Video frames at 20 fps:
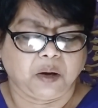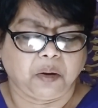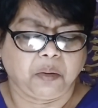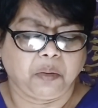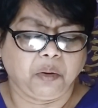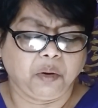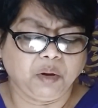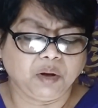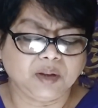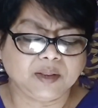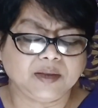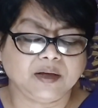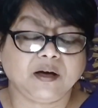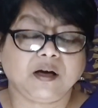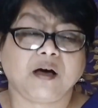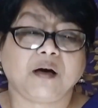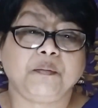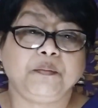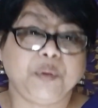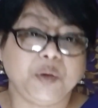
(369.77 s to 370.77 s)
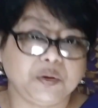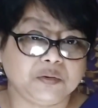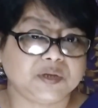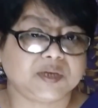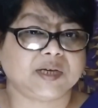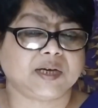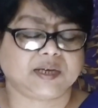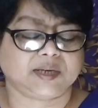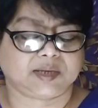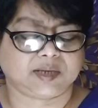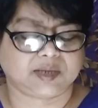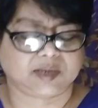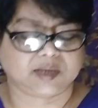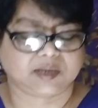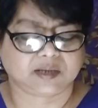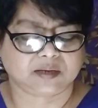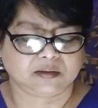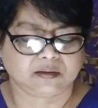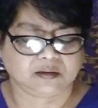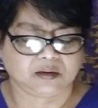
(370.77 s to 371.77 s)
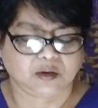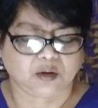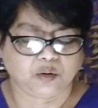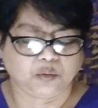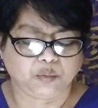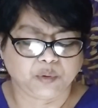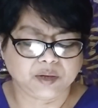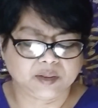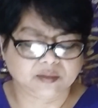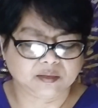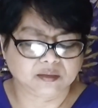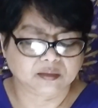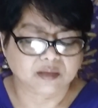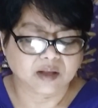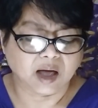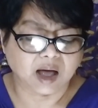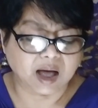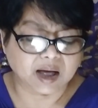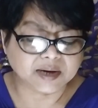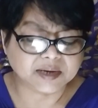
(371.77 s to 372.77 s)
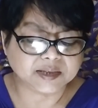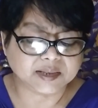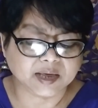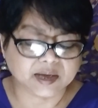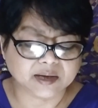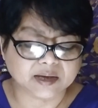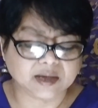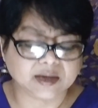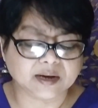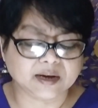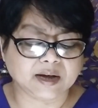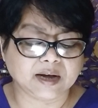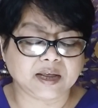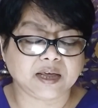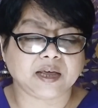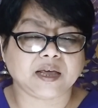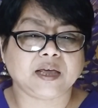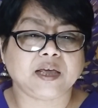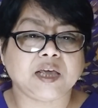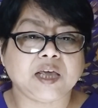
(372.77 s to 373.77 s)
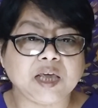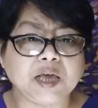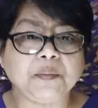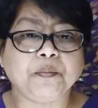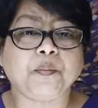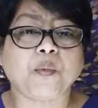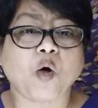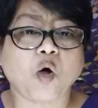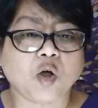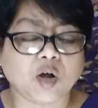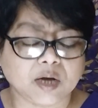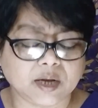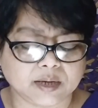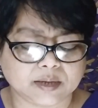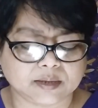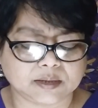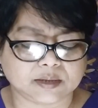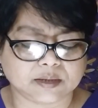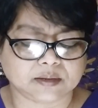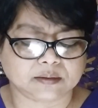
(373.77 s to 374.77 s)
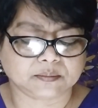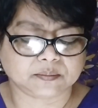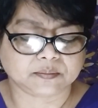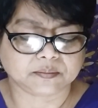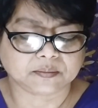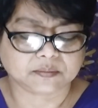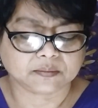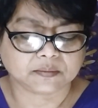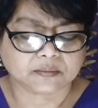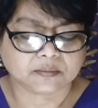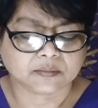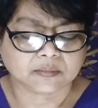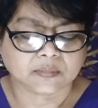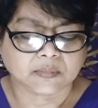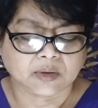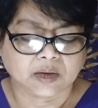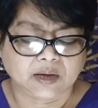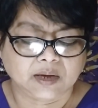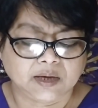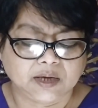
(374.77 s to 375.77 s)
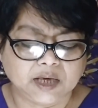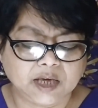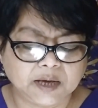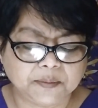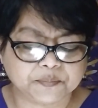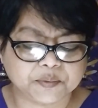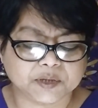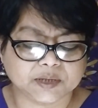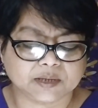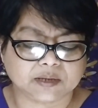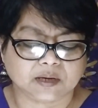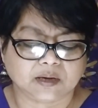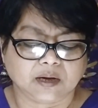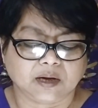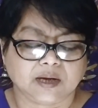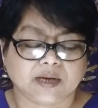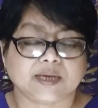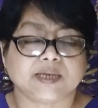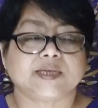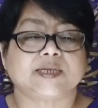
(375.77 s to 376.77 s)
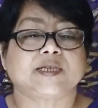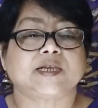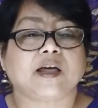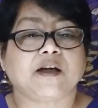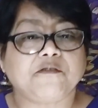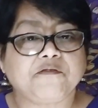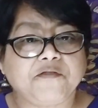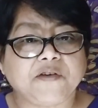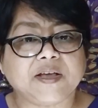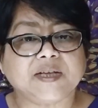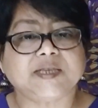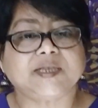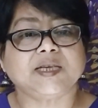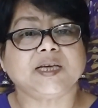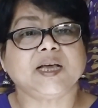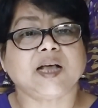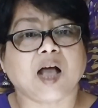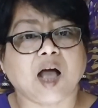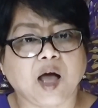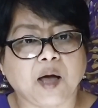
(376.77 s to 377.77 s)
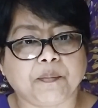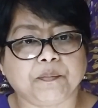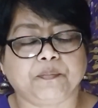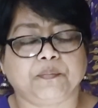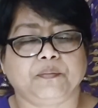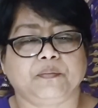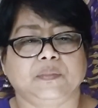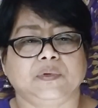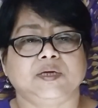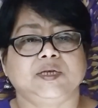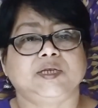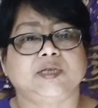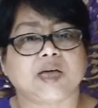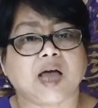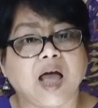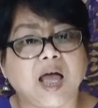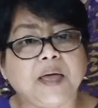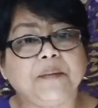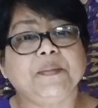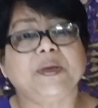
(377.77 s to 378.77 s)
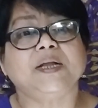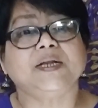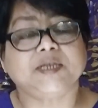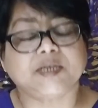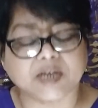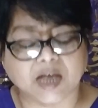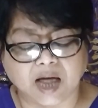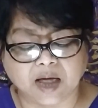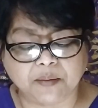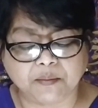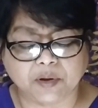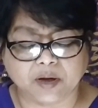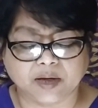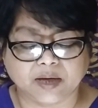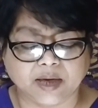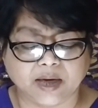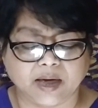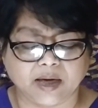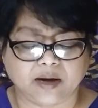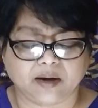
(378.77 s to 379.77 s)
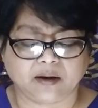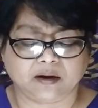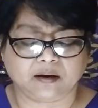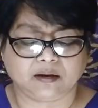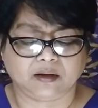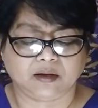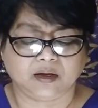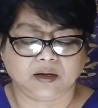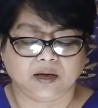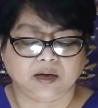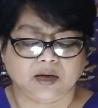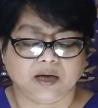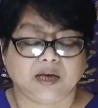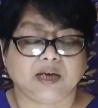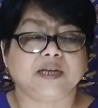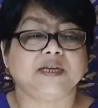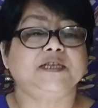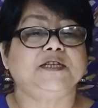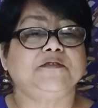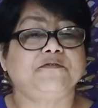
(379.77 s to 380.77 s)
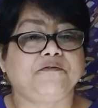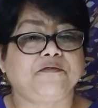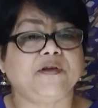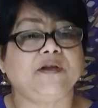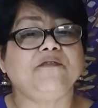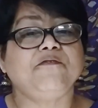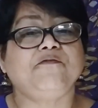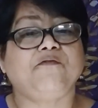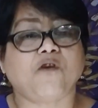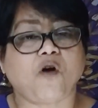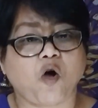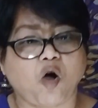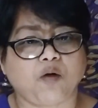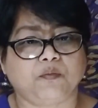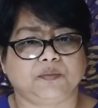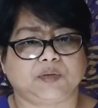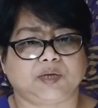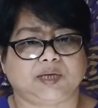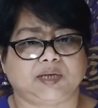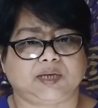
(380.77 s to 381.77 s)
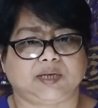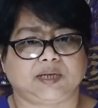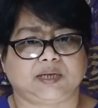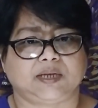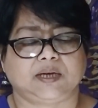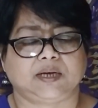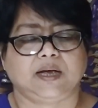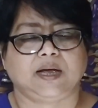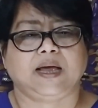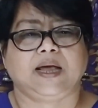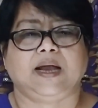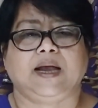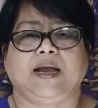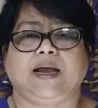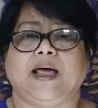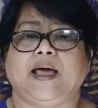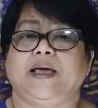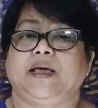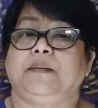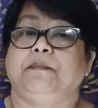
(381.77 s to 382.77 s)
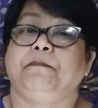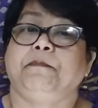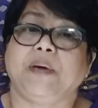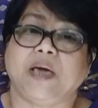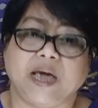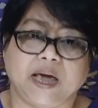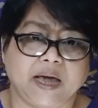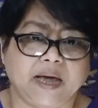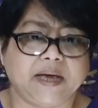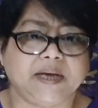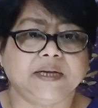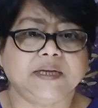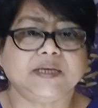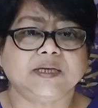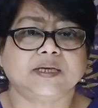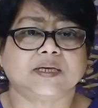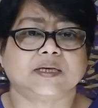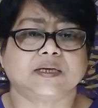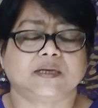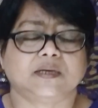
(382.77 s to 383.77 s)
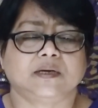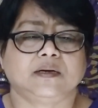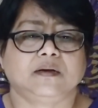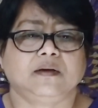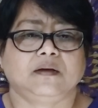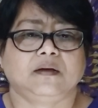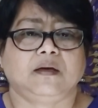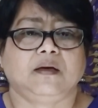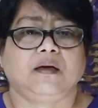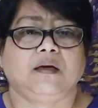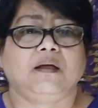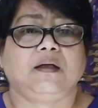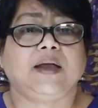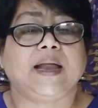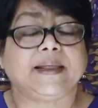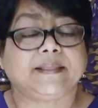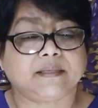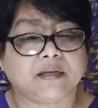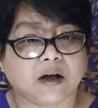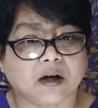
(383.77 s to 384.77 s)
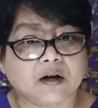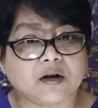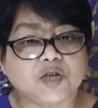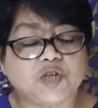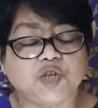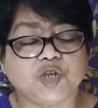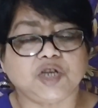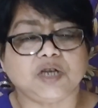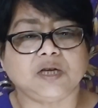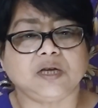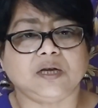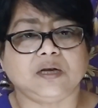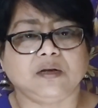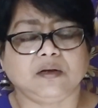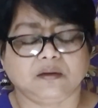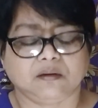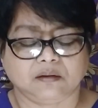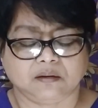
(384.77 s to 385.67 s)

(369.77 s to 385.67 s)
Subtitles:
All the abuses we unthinkingly heap on it keeps surfacing up time and time again in different forms like pains, lethargy,